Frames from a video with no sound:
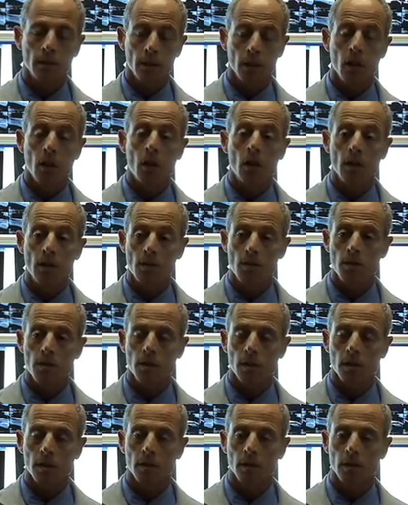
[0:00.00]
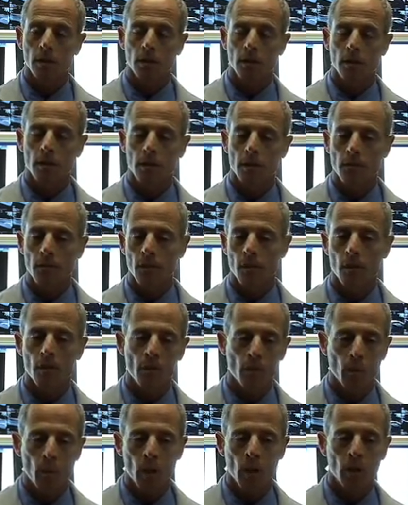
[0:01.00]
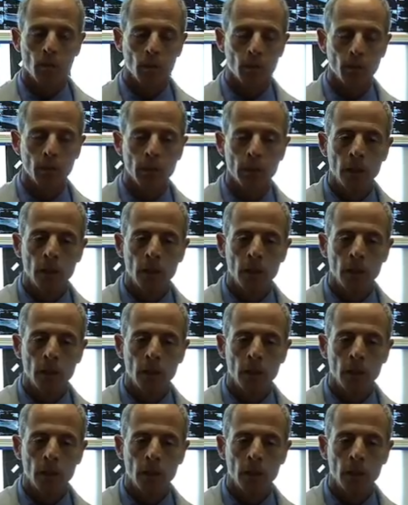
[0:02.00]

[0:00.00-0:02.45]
cause of the problem.